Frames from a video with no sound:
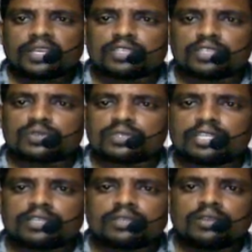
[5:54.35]

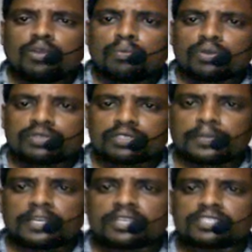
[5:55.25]
Estrogen, both
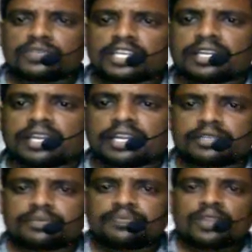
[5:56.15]
spellings we can write,
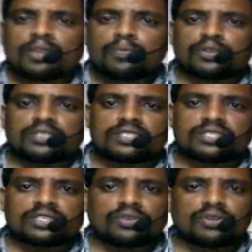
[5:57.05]

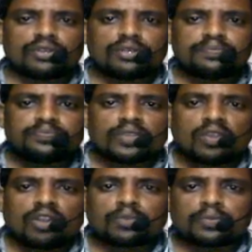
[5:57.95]
progesterone
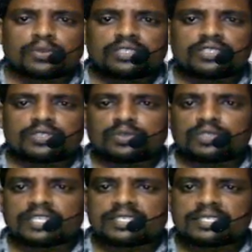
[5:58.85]
or
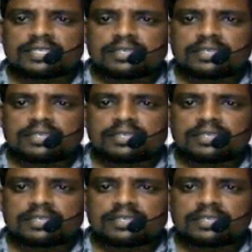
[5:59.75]
progestogens,